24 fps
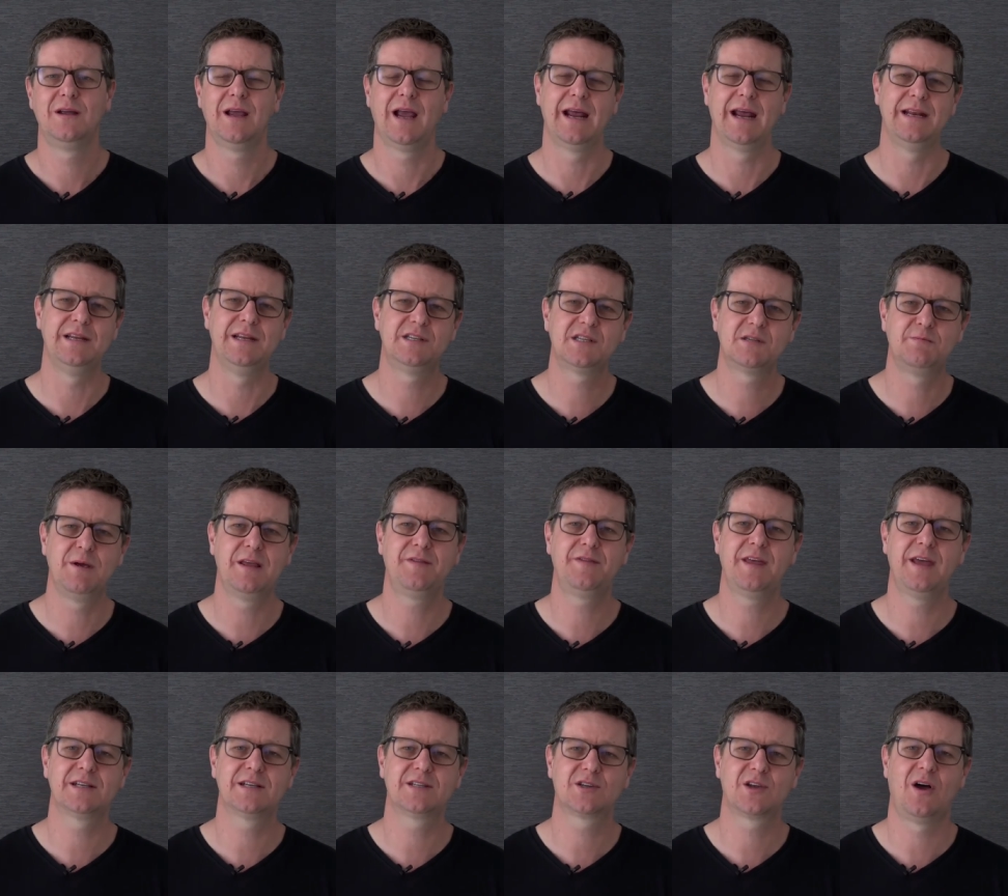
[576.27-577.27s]
And He spent
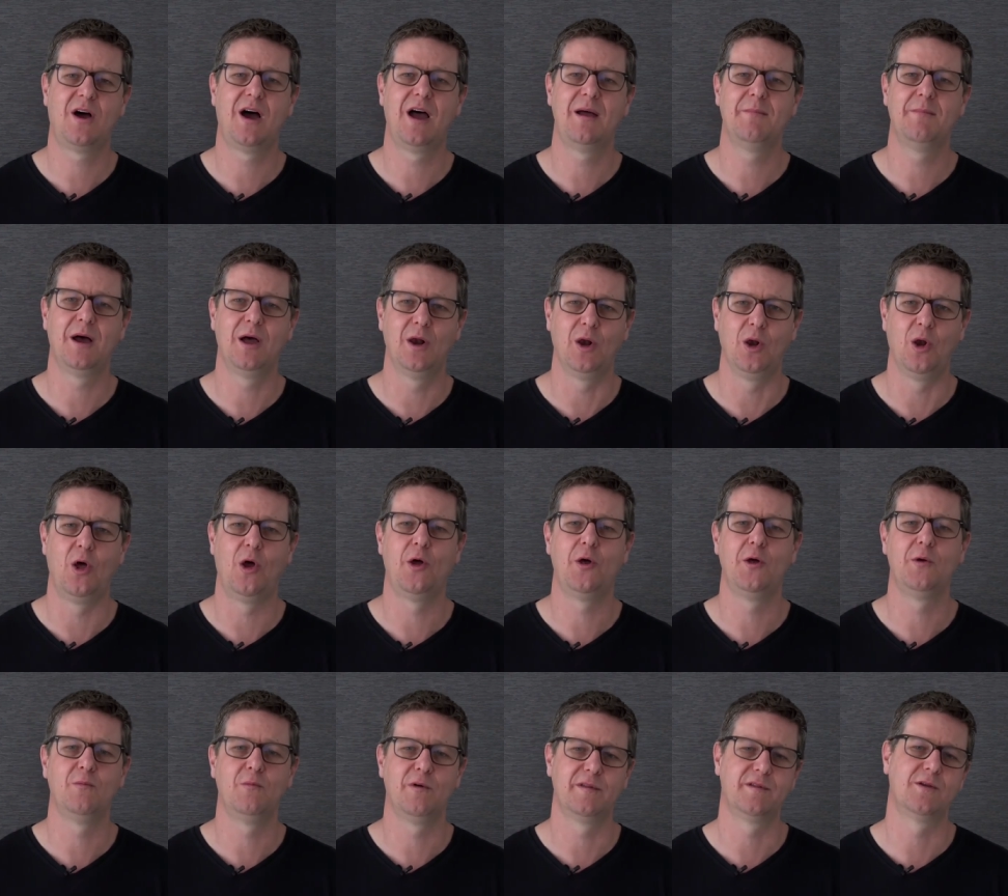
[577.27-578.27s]
that time
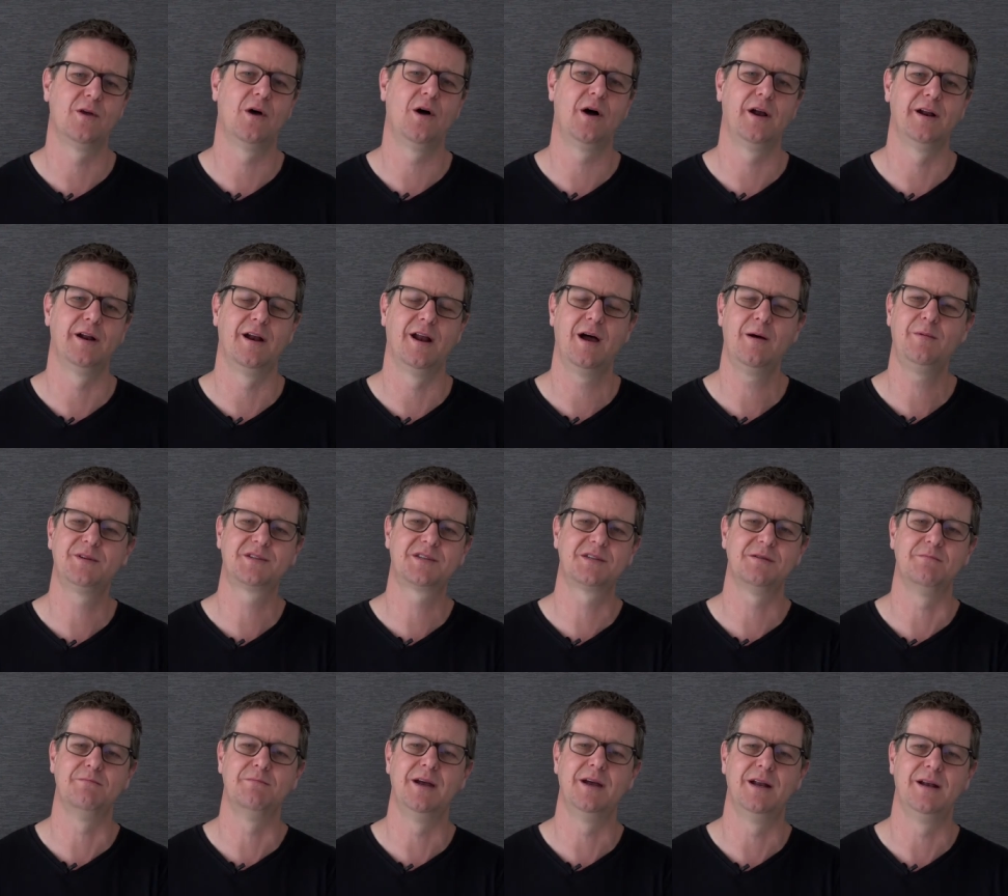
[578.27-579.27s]
alone with God. And I would
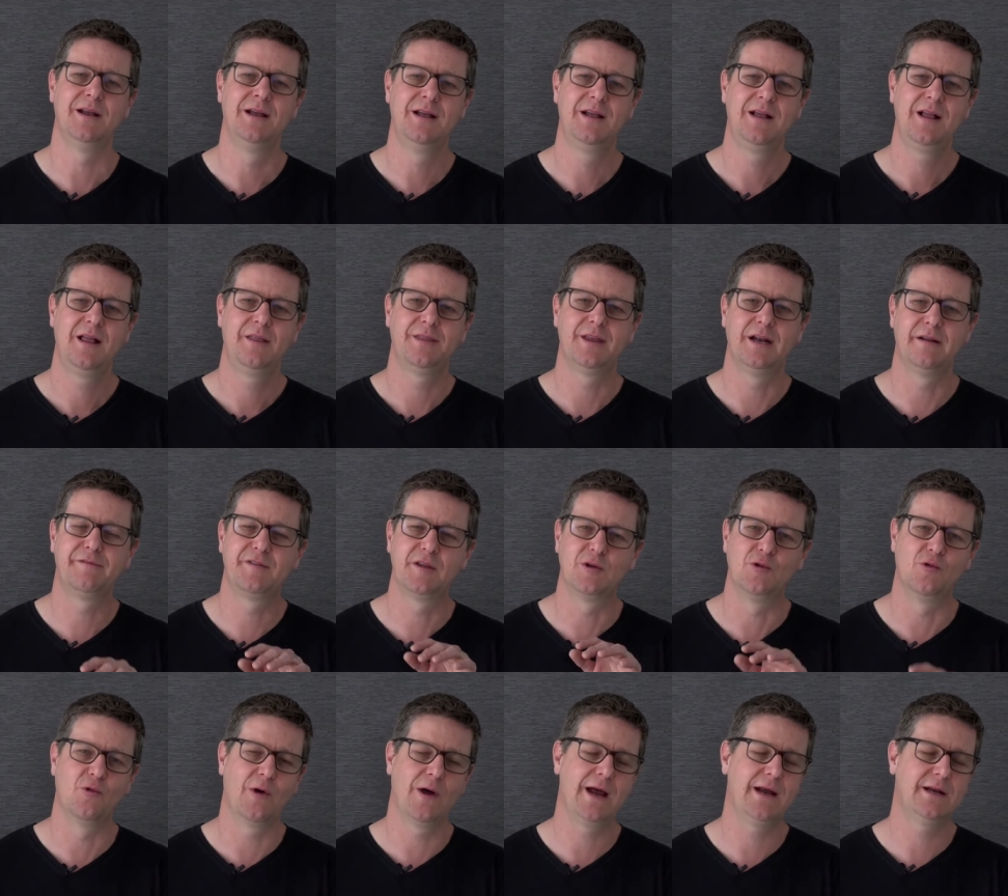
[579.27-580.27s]
submit that if the
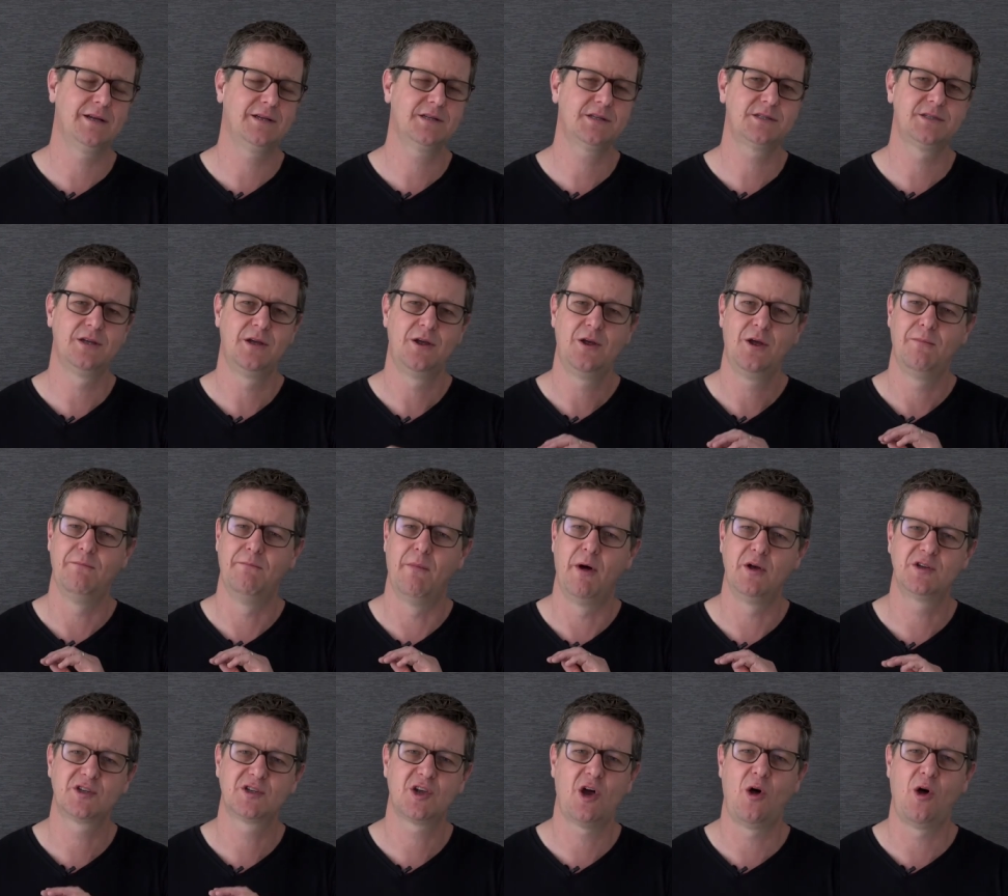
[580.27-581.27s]
greatest,
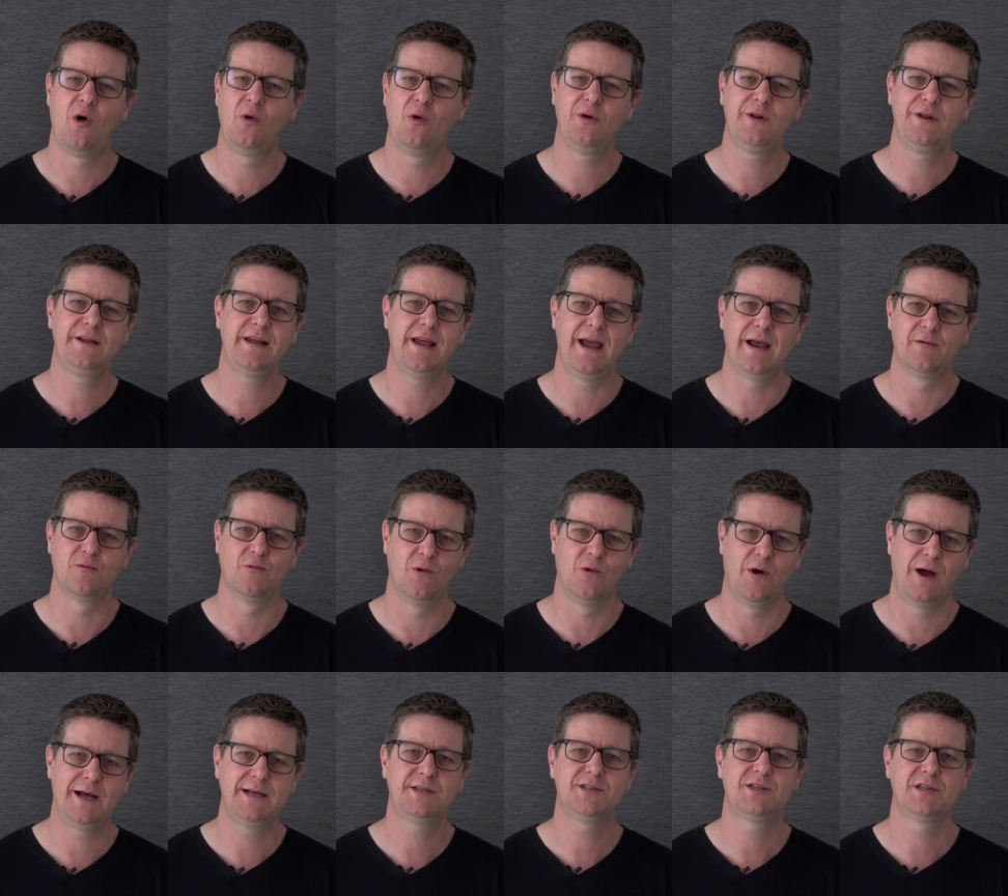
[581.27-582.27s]
most holy and
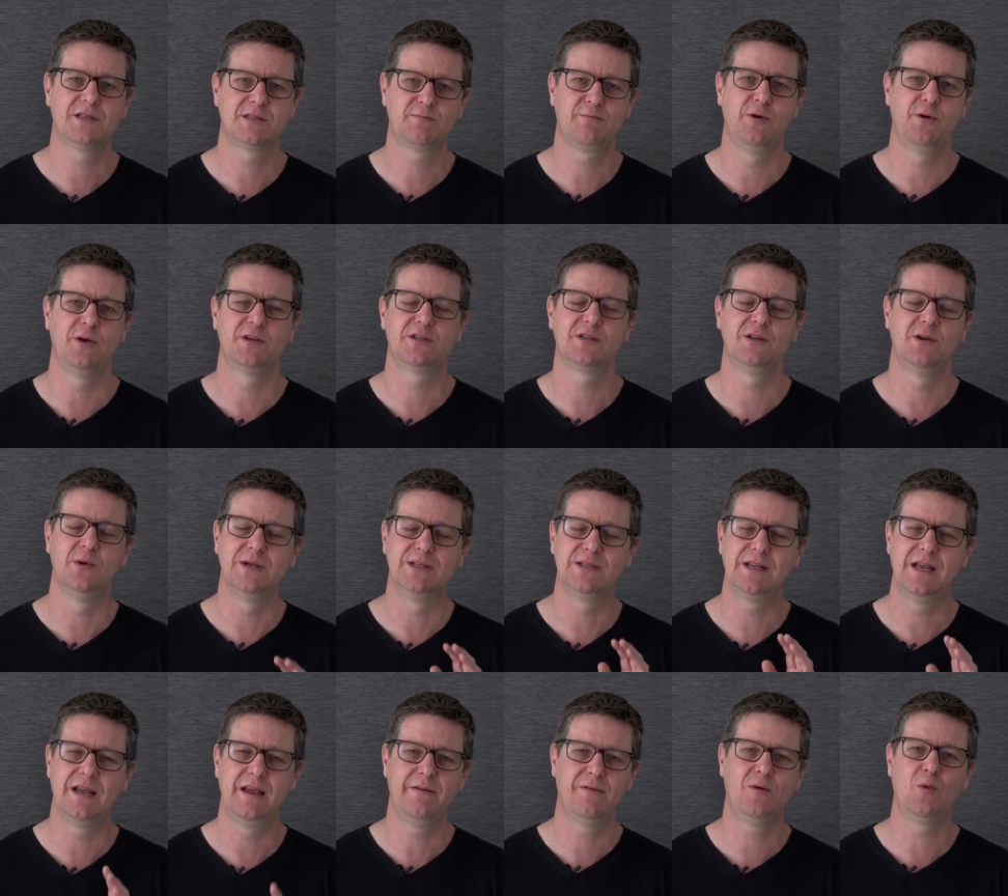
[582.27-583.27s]
righteous person who
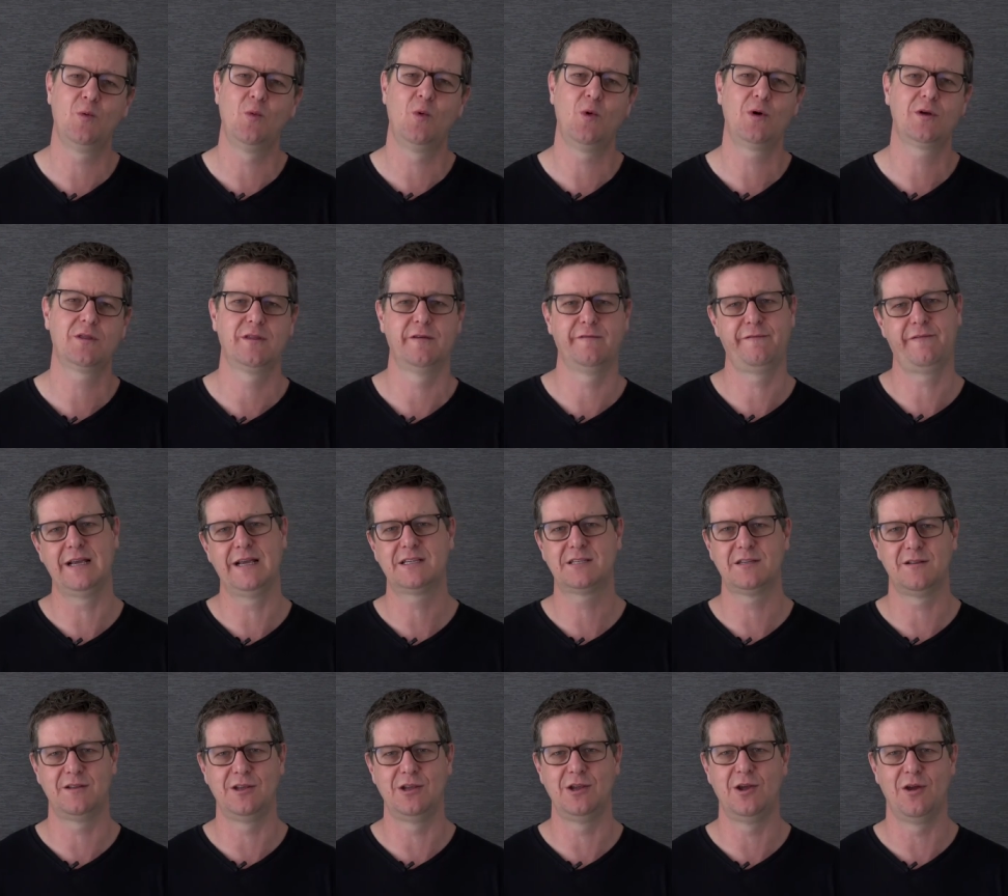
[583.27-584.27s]
has ever walked the
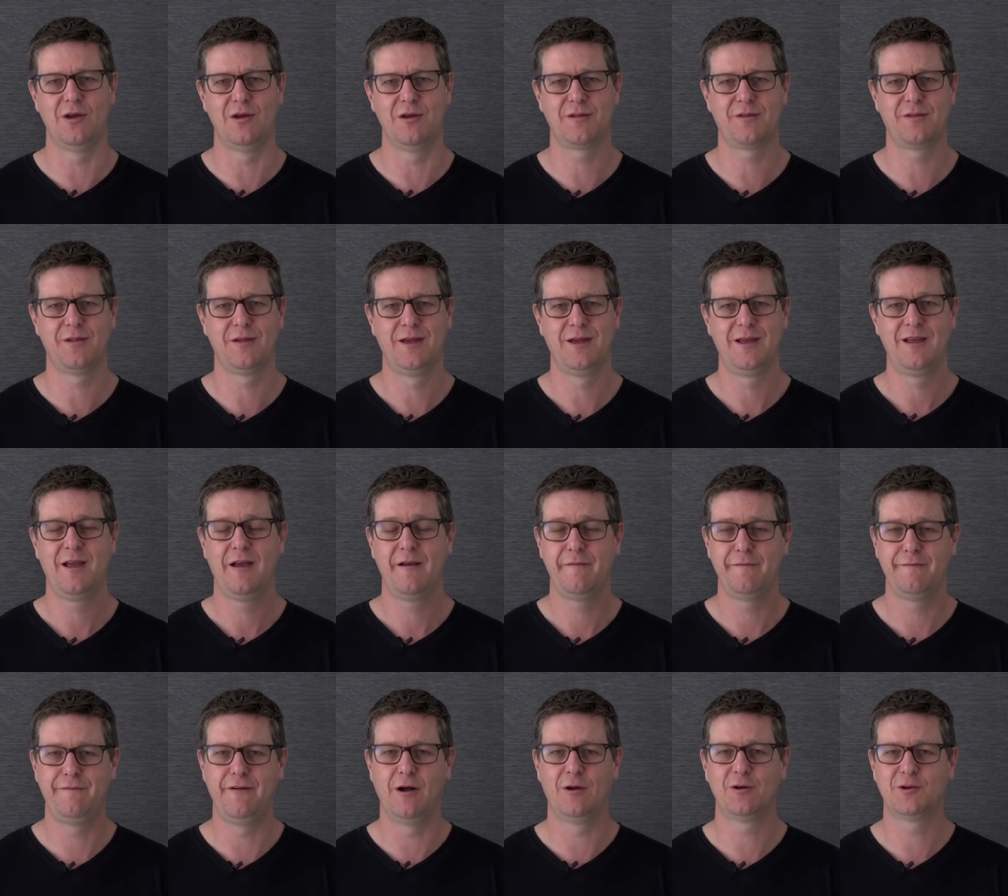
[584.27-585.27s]
face of the earth
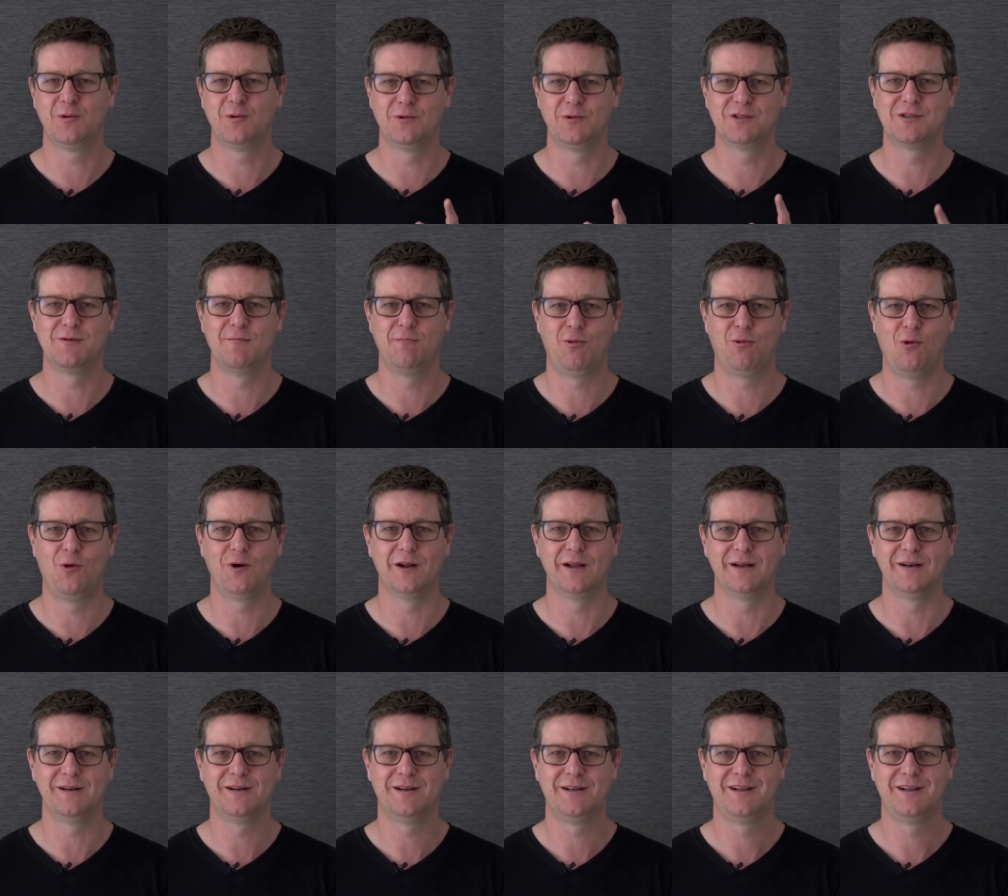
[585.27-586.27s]
felt it was important